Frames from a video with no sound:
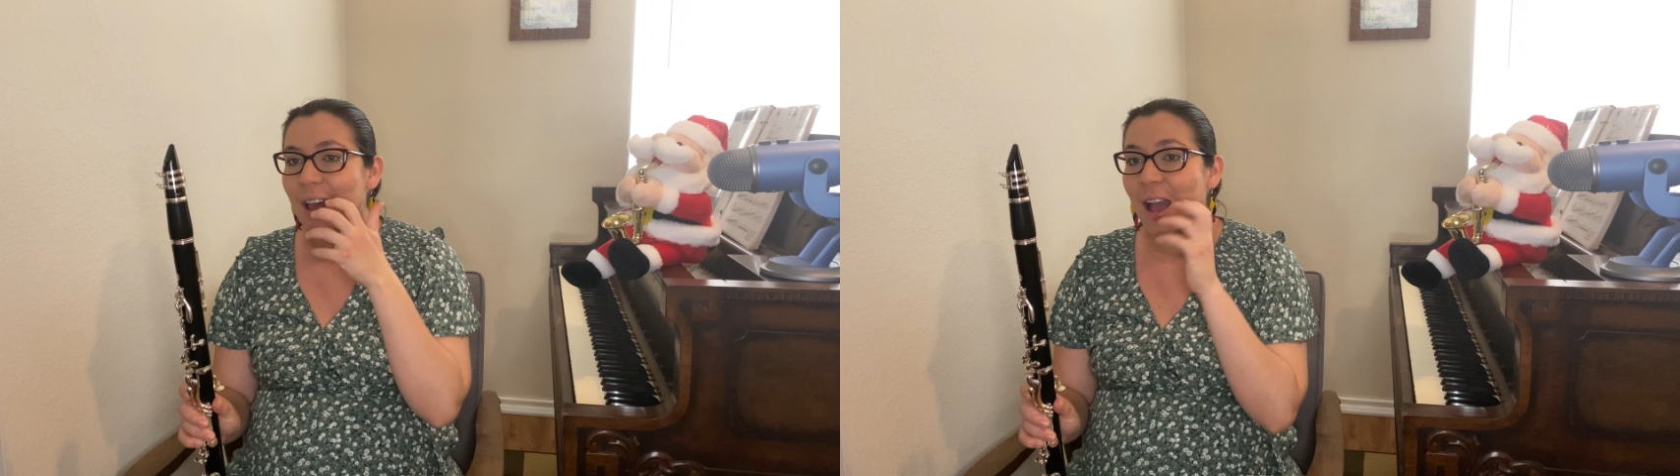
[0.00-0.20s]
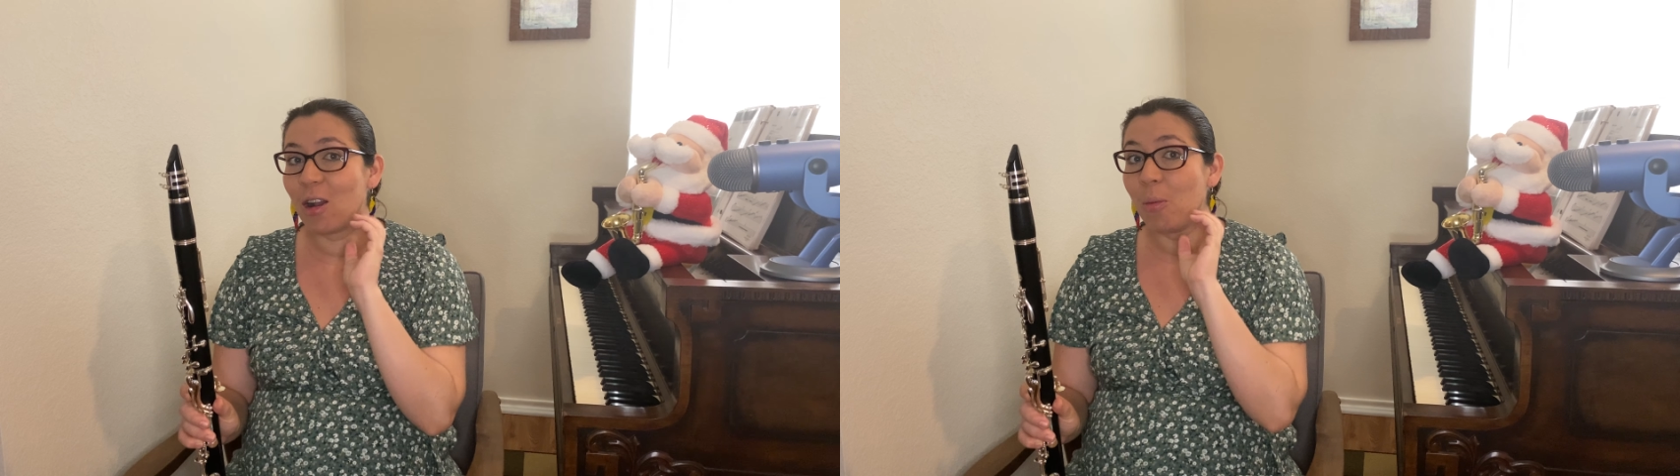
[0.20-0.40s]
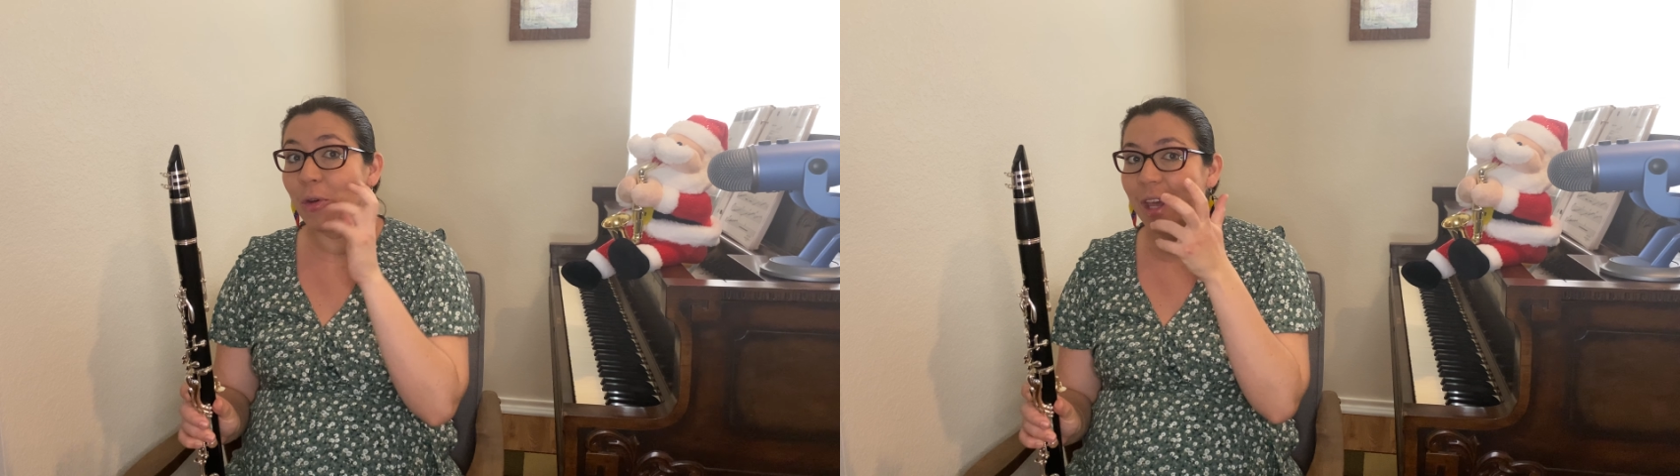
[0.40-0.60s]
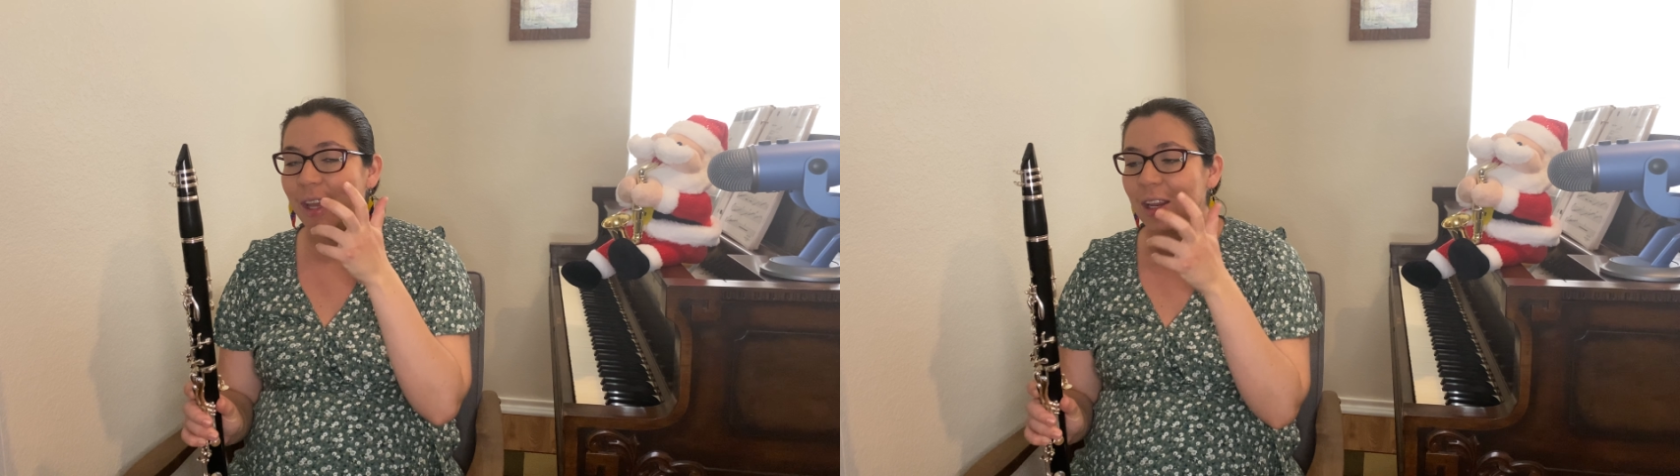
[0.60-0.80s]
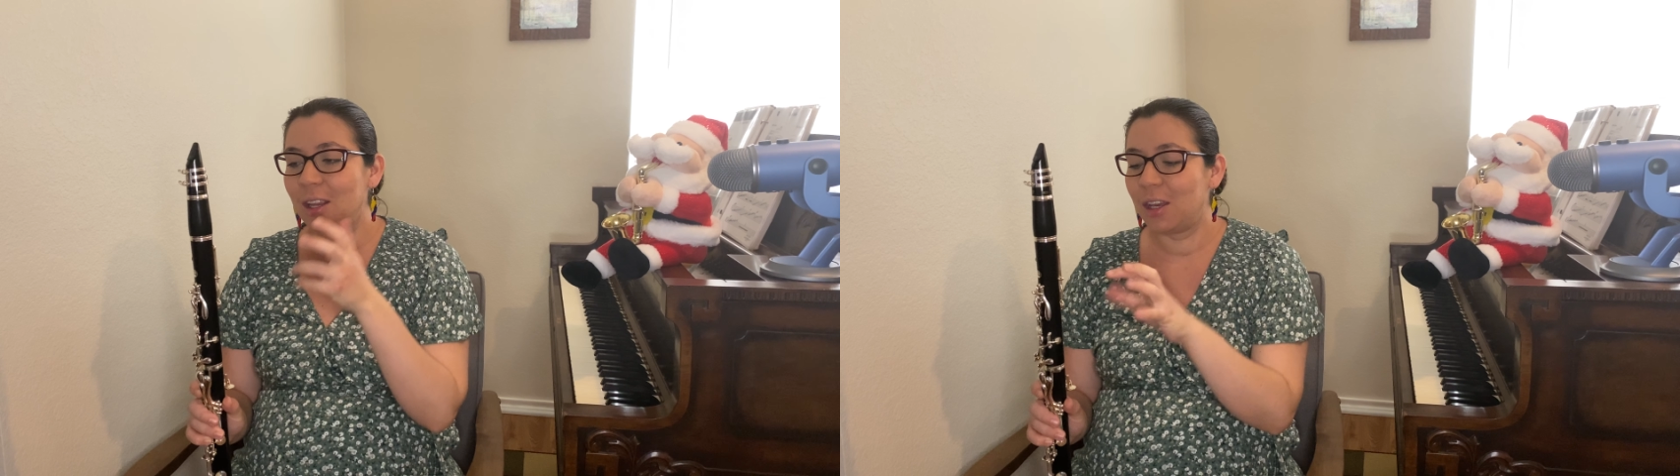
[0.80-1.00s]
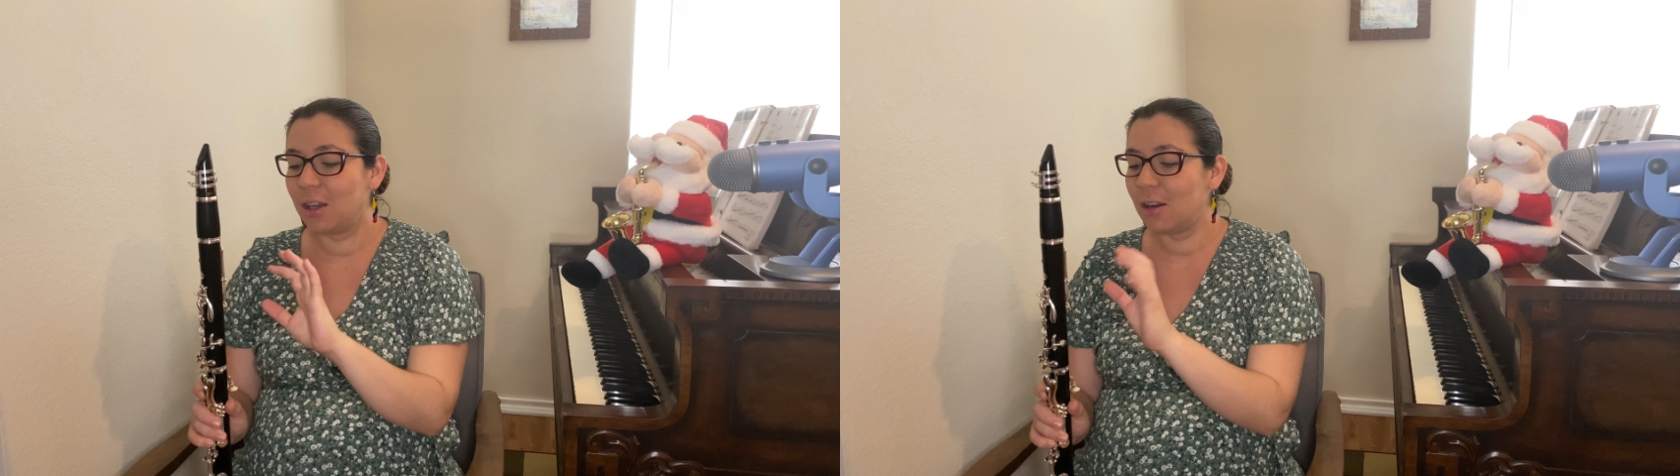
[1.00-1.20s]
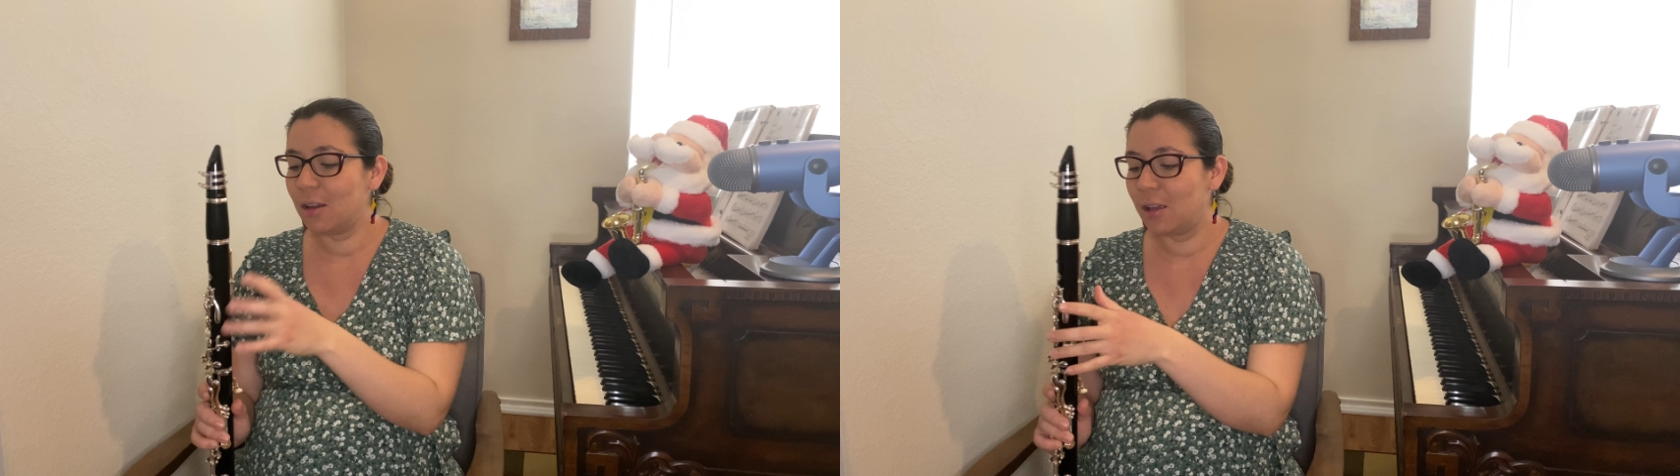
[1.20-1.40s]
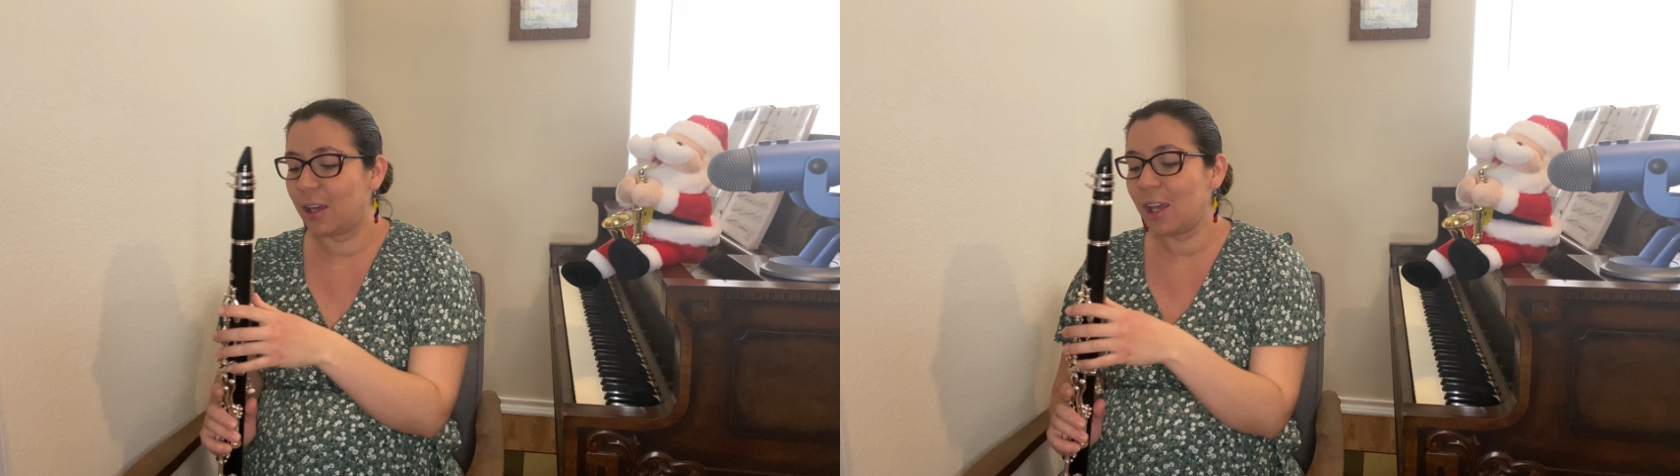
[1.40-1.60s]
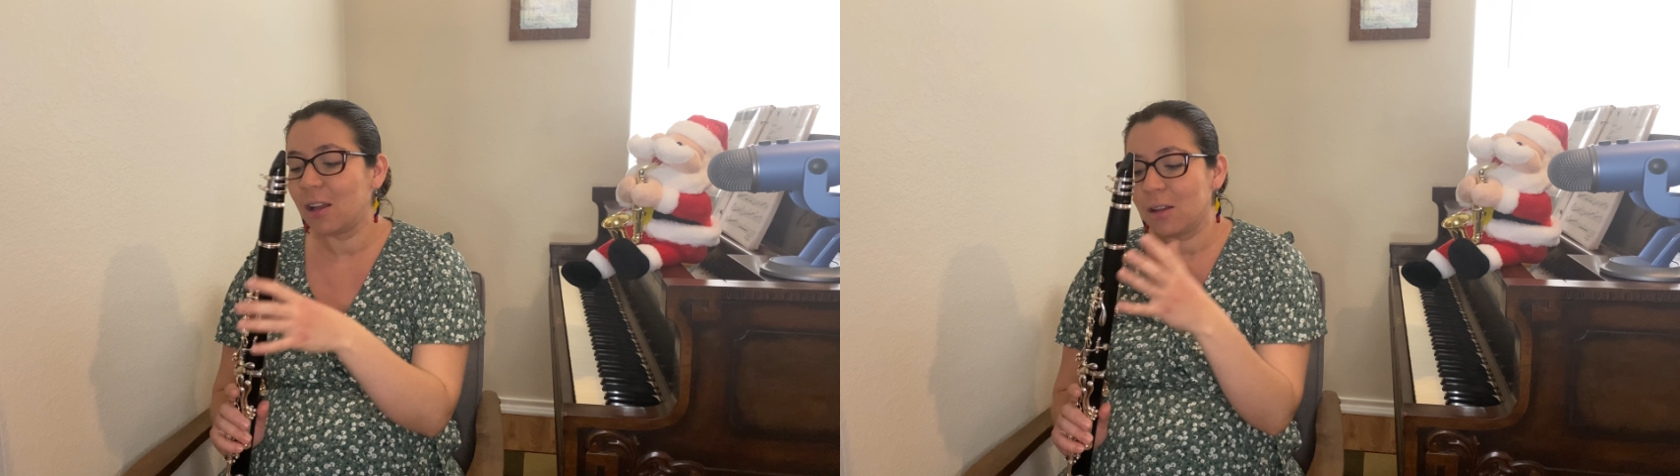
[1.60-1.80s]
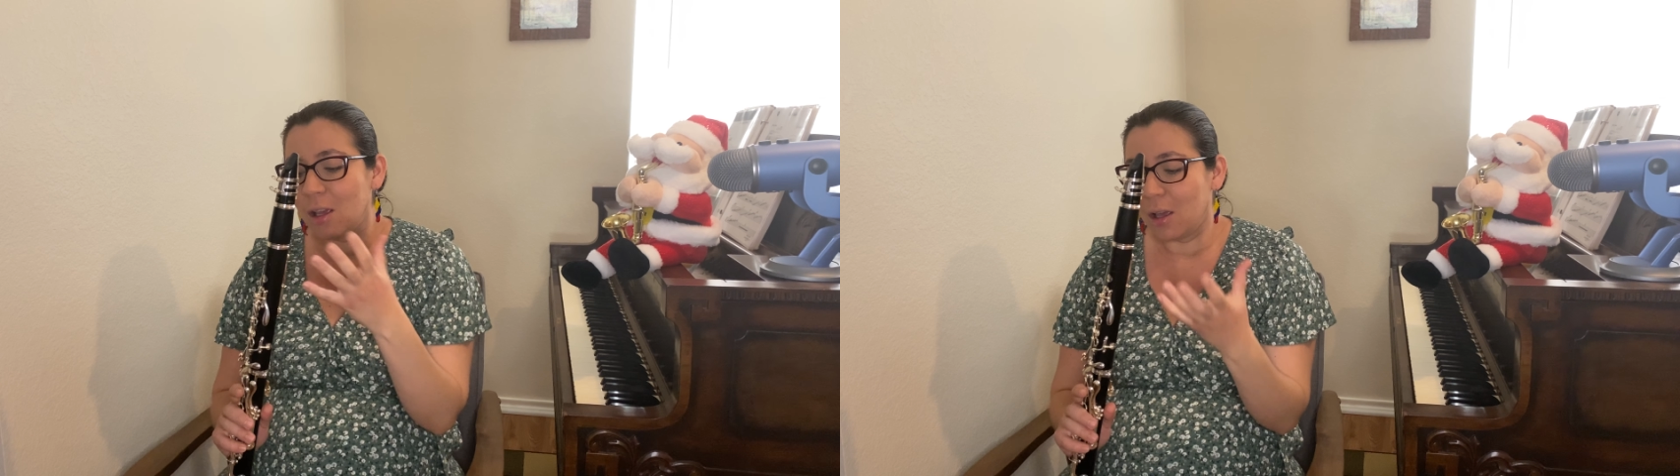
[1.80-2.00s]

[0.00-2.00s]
accommodating here, and